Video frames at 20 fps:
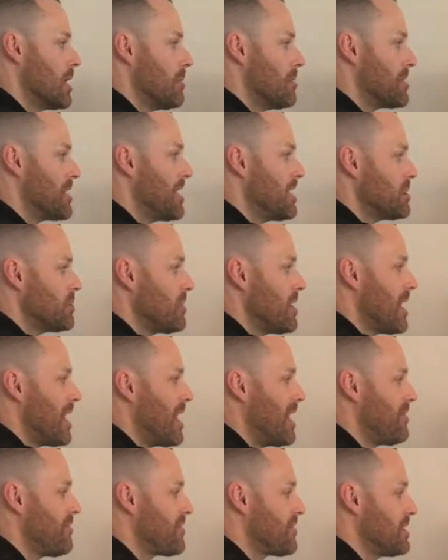But as we
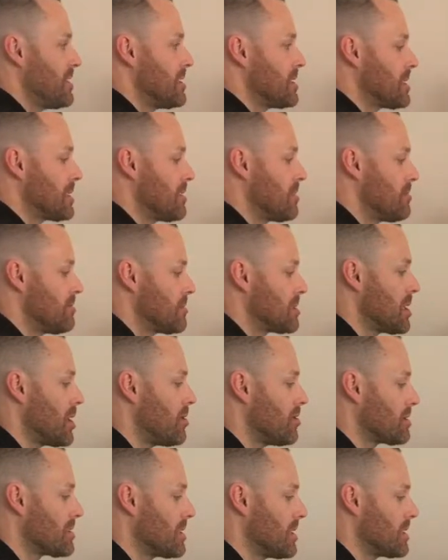have this
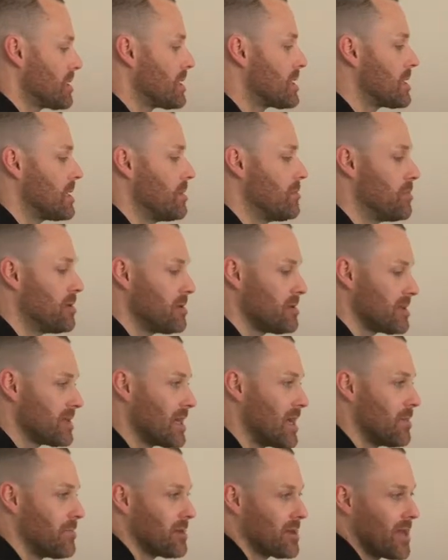toxicity building
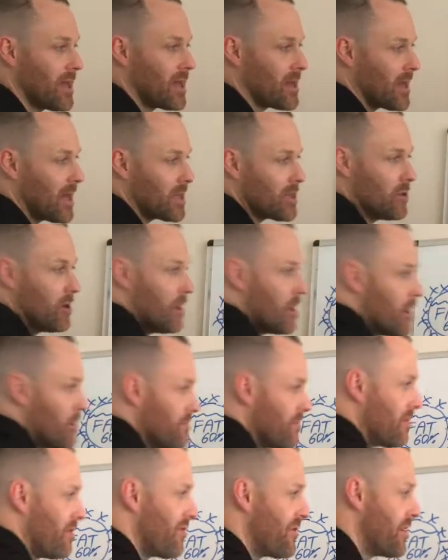up again at your
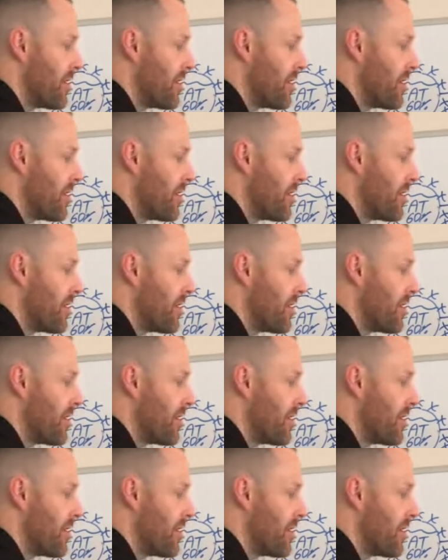lymph